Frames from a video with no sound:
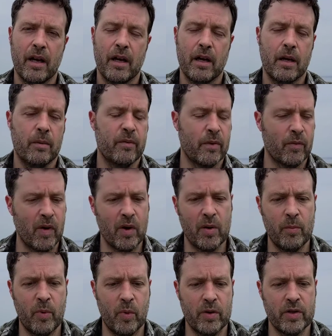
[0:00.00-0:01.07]
They're very
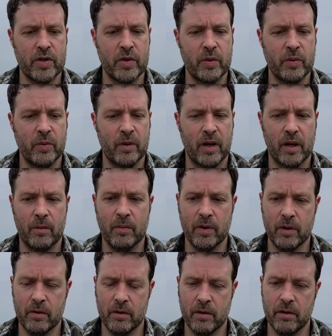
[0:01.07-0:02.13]
important to
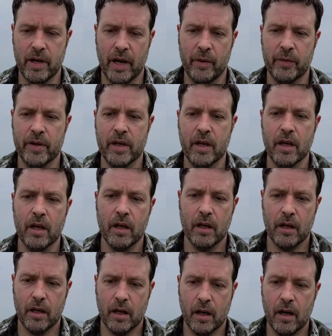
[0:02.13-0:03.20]
good, healthy
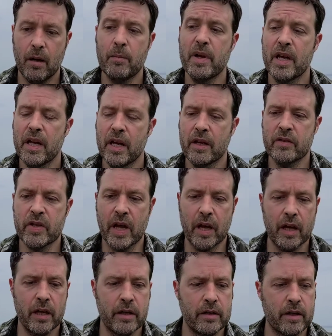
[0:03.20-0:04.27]
meetings
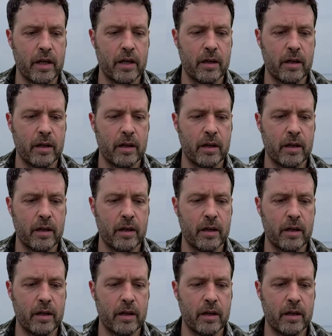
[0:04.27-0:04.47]
and